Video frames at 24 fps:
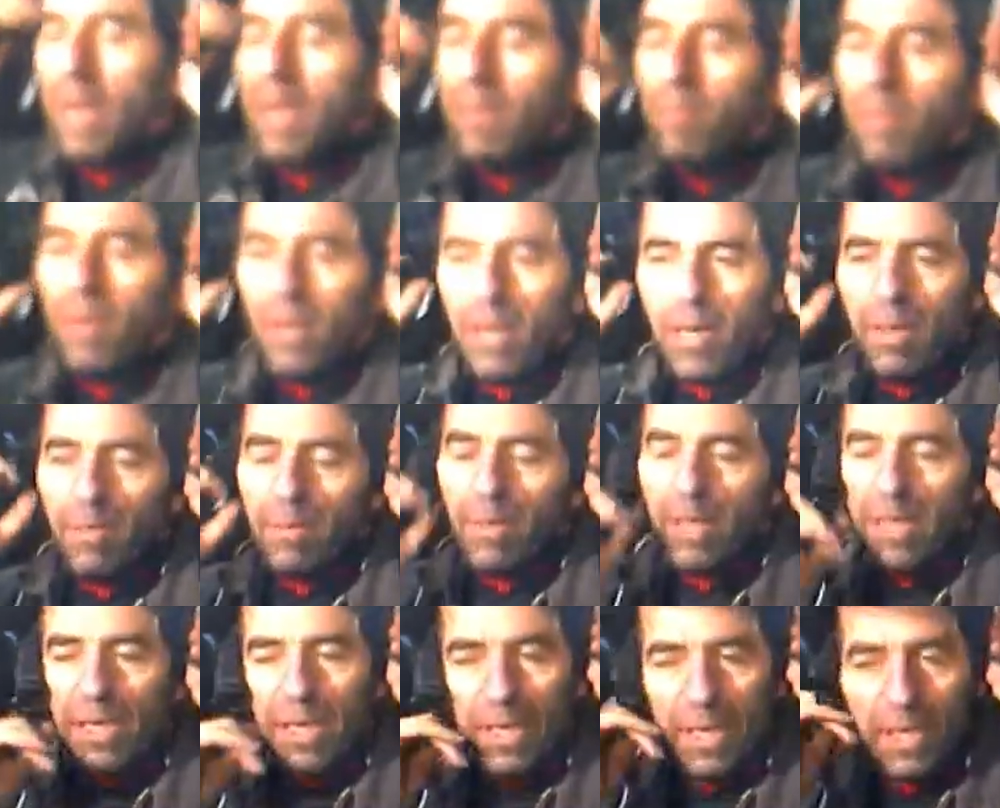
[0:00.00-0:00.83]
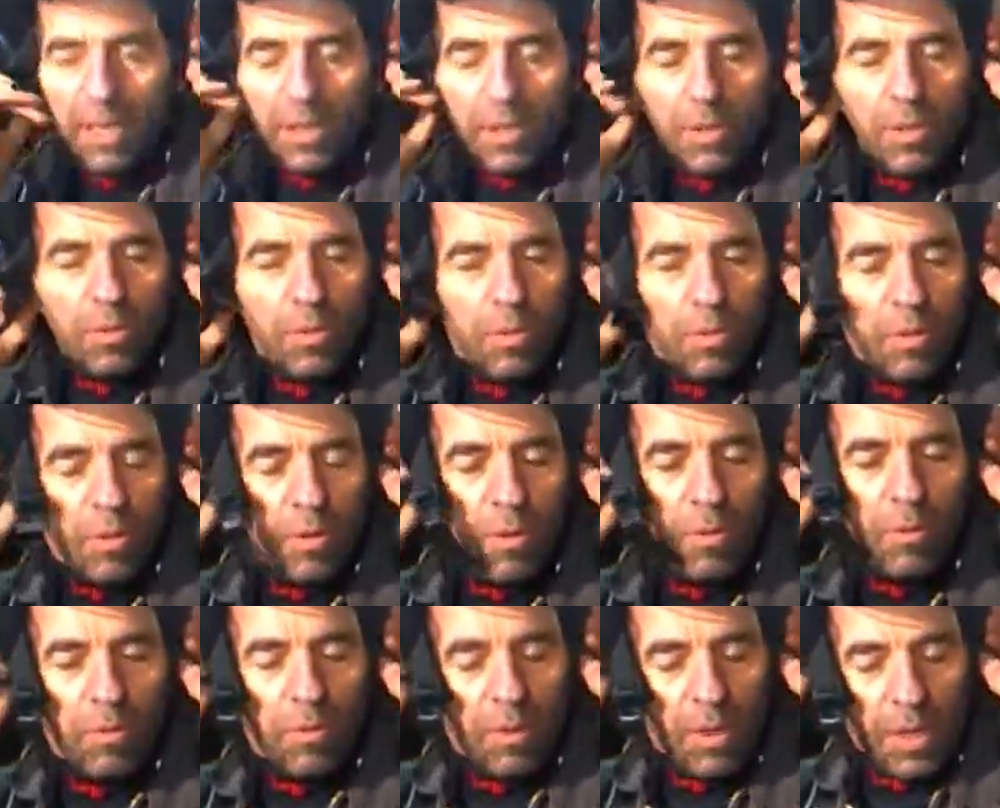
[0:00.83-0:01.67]
pen behind my ear,
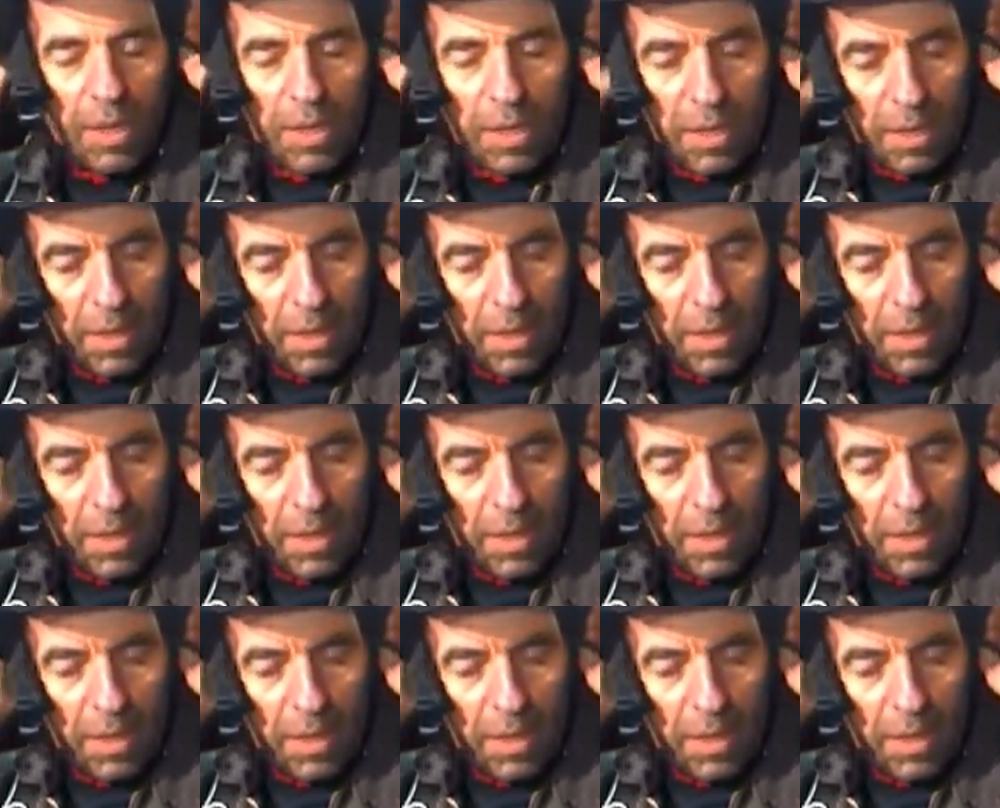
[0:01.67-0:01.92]
all